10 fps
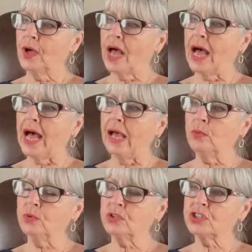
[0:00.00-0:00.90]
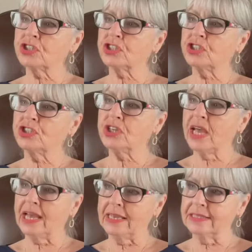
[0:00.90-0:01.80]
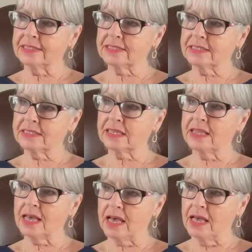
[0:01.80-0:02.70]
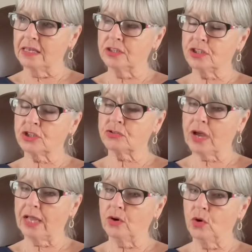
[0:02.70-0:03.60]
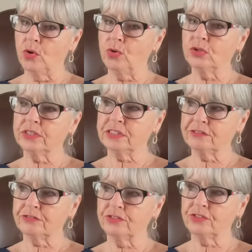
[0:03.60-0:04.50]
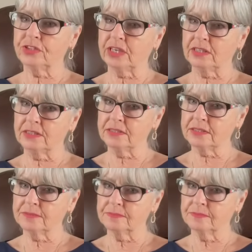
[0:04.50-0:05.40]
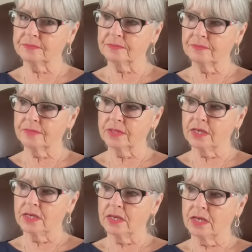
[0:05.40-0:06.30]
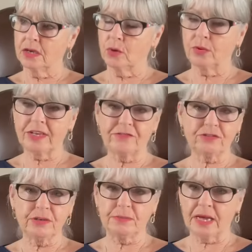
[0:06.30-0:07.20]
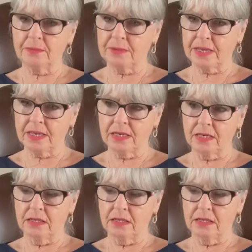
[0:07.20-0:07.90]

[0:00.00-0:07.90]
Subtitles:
I would suggest that you try all different things, whatever it might be.